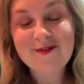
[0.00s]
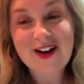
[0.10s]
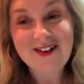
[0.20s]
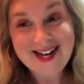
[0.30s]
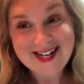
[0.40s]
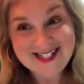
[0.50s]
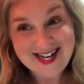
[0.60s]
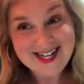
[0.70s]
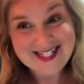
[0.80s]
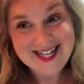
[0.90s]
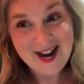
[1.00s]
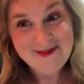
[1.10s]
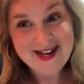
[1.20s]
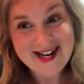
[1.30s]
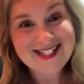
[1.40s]
am very excited
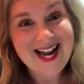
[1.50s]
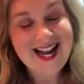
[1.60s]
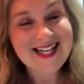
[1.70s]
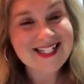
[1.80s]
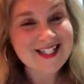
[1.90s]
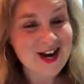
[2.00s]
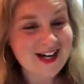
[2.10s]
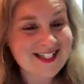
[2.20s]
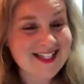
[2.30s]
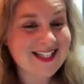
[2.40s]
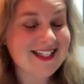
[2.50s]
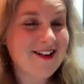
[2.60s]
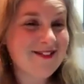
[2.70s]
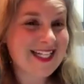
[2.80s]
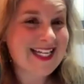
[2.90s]
today because I get to talk to the
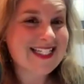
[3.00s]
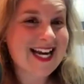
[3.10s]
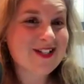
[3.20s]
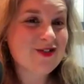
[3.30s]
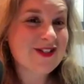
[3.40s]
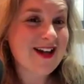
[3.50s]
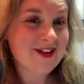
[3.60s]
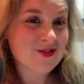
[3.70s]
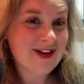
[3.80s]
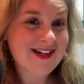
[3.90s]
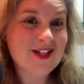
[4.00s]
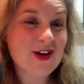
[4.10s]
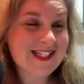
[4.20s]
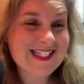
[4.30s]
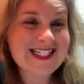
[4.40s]
lovely Dr. Saundra
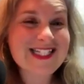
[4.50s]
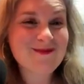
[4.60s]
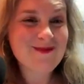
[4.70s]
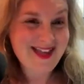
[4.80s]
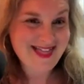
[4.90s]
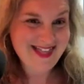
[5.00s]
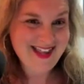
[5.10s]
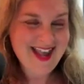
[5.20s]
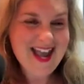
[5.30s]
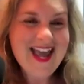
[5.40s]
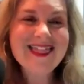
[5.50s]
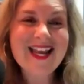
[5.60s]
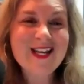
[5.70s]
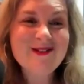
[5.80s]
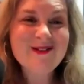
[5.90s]
Dalton-Smith.
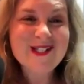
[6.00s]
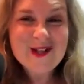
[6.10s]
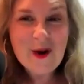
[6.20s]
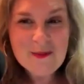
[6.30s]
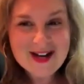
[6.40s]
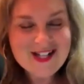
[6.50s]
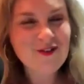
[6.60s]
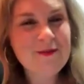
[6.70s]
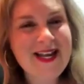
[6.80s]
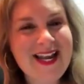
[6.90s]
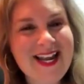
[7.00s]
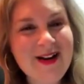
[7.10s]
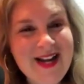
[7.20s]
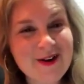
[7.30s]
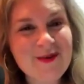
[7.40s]
Thank you so much for
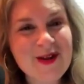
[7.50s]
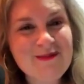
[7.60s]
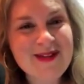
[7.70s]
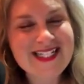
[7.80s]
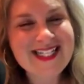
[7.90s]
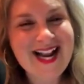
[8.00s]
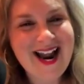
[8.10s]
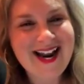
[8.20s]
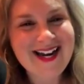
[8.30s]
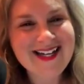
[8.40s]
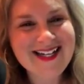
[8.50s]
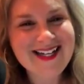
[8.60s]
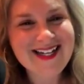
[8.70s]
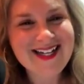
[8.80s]
being here with me today.